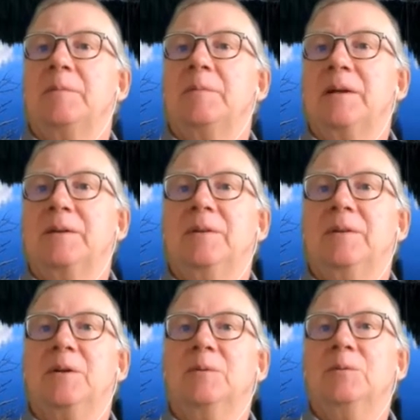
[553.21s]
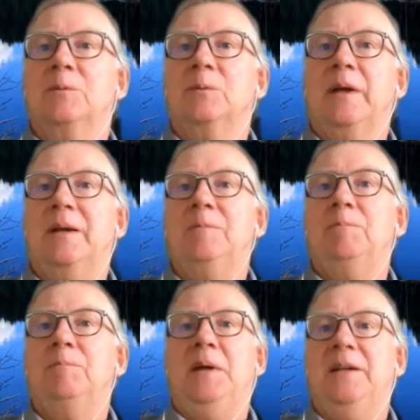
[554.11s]
I mean, you know, we
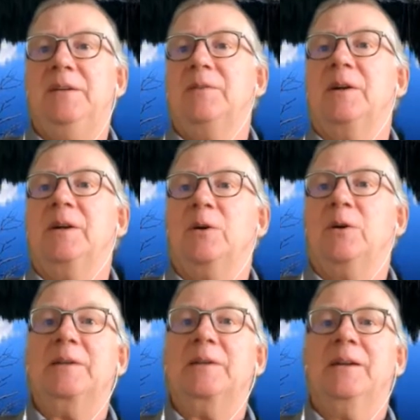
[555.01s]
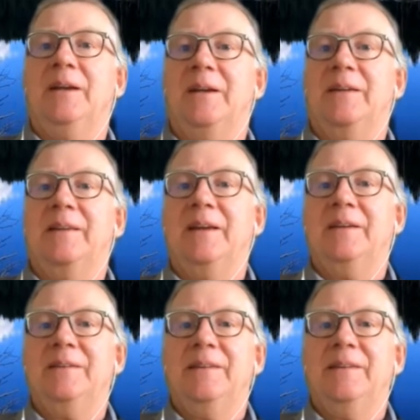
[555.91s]
peaked very quickly in the